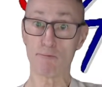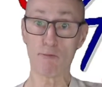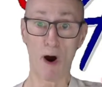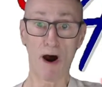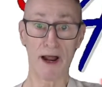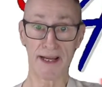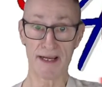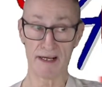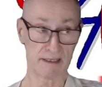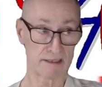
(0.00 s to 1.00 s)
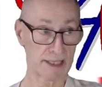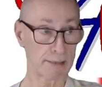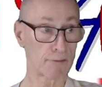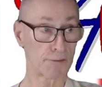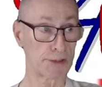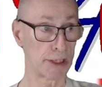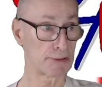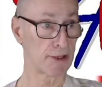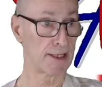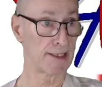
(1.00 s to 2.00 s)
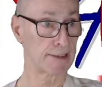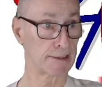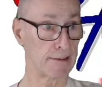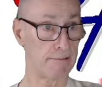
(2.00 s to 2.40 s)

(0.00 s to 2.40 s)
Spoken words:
why they want to try and